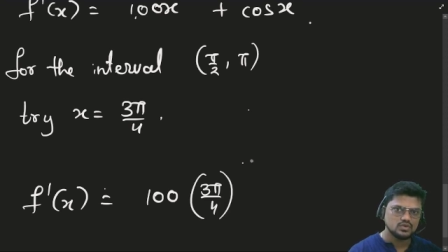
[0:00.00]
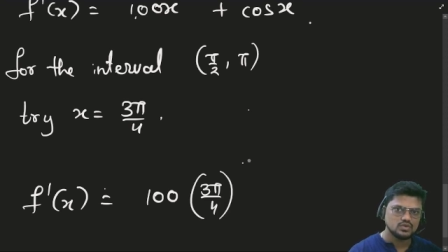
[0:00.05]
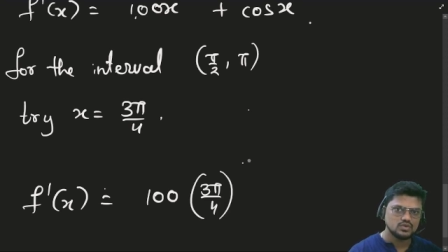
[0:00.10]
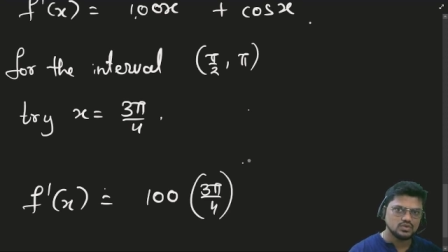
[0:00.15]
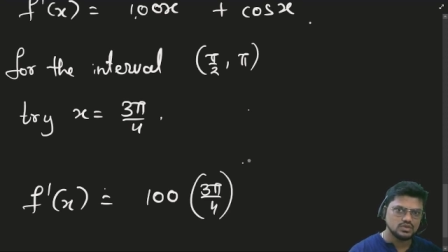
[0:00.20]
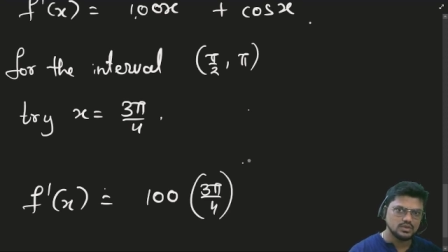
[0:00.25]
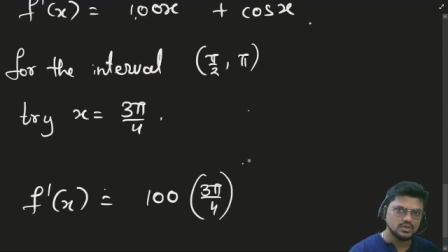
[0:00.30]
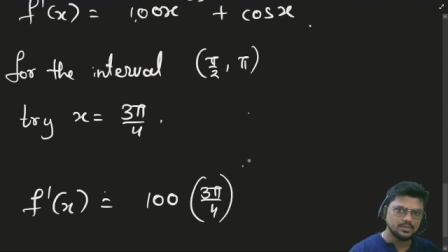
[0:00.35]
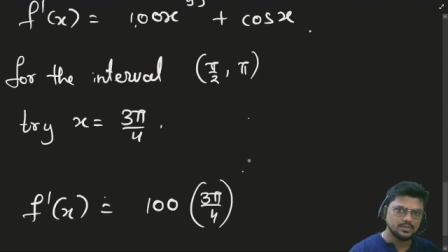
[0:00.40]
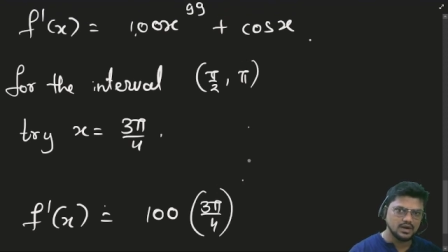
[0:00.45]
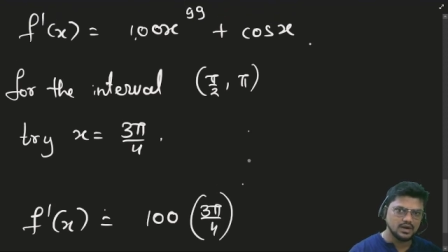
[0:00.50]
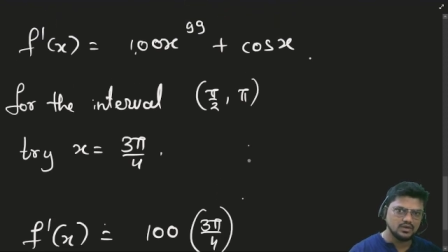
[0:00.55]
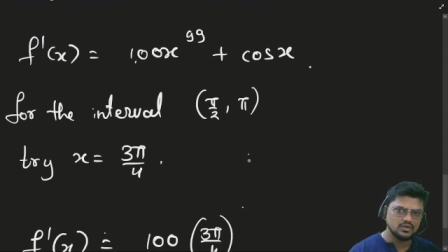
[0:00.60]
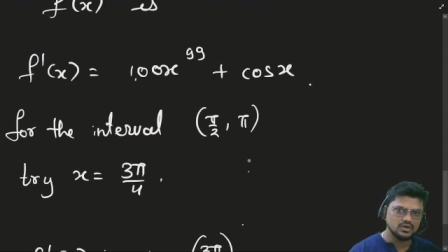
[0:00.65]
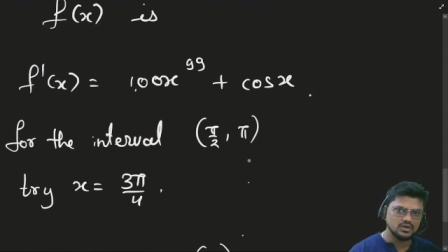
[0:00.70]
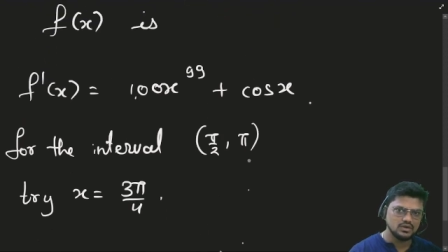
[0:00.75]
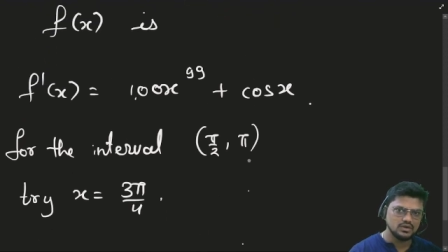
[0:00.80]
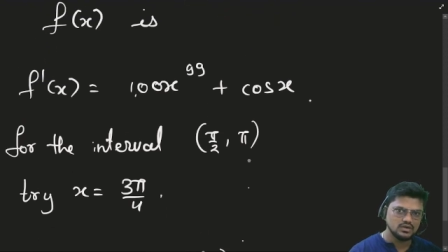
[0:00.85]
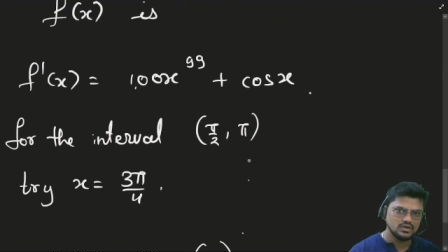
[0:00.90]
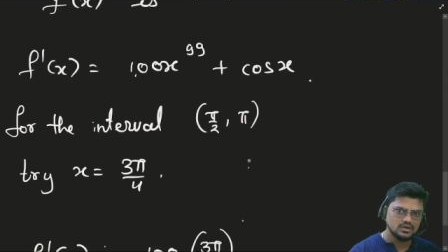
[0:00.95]
to the
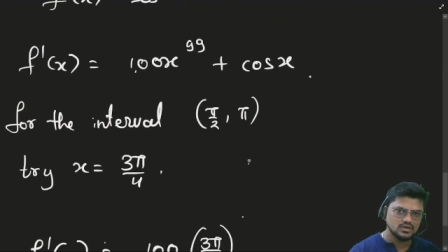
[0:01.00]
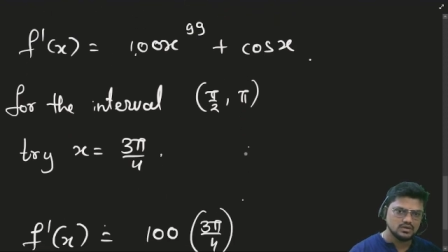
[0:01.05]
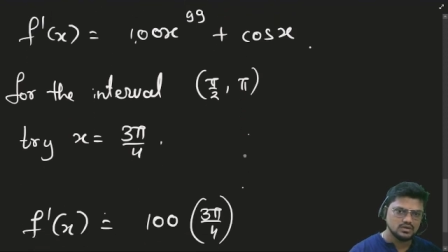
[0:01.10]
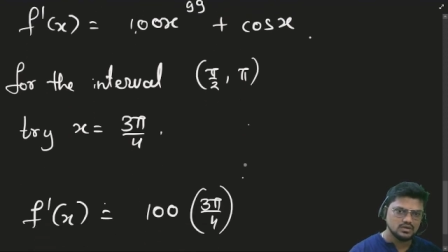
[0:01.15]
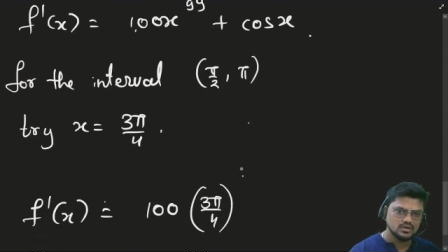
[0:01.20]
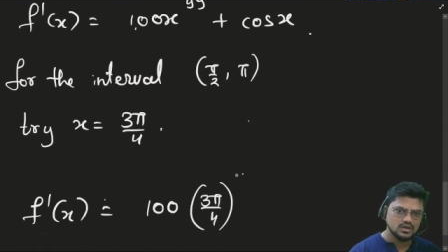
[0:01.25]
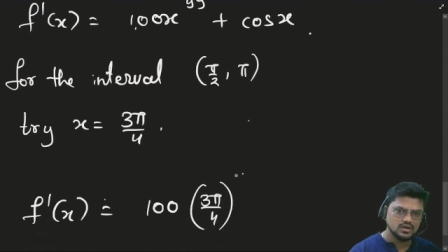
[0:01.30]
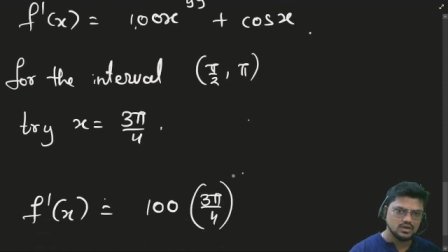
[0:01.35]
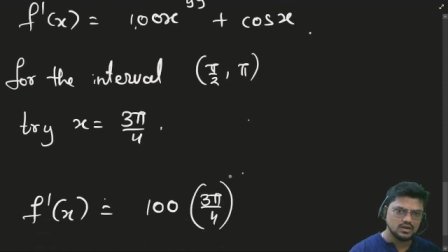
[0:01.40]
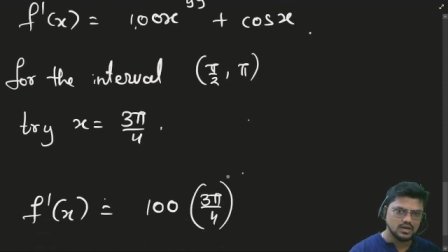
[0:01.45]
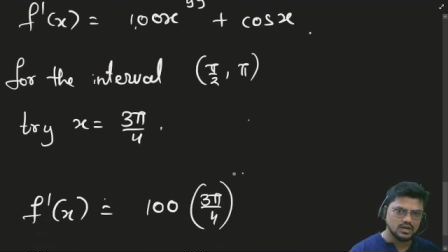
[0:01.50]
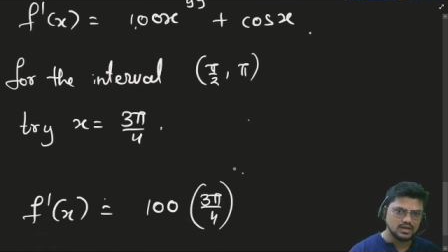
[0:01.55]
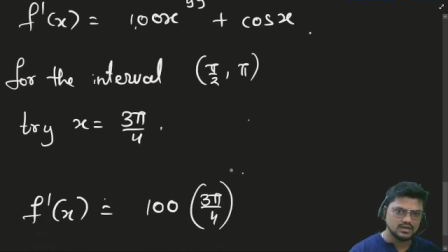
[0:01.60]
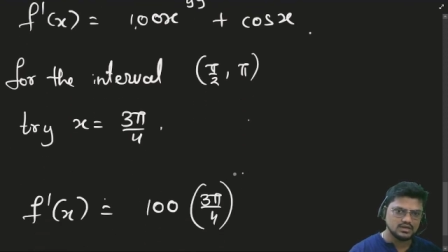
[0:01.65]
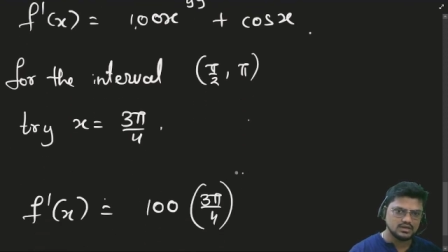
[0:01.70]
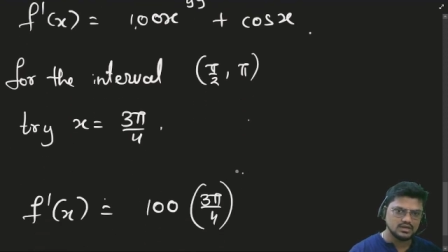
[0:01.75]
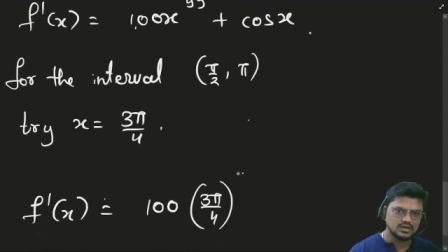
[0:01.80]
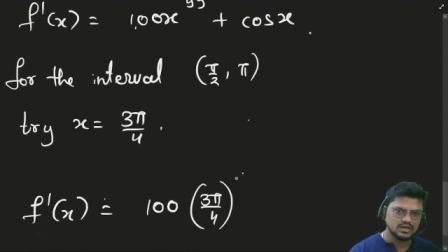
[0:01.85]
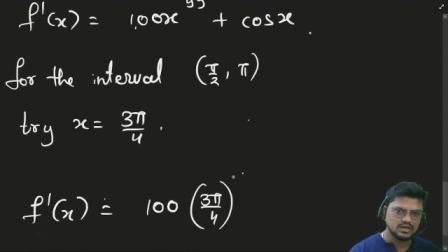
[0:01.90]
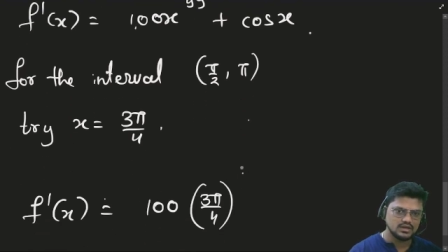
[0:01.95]
power
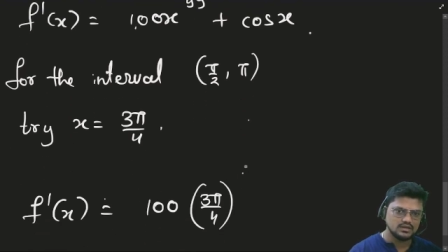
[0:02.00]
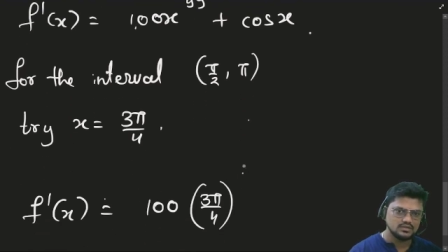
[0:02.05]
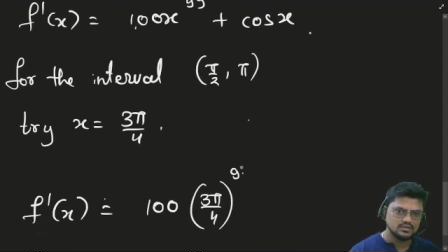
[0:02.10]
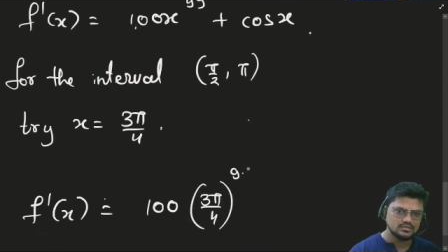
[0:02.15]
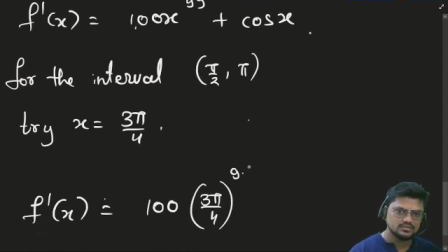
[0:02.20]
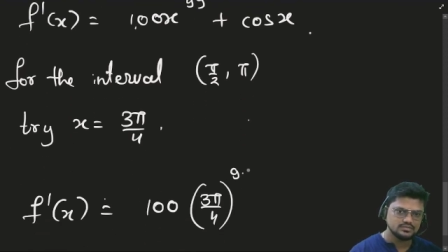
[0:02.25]
99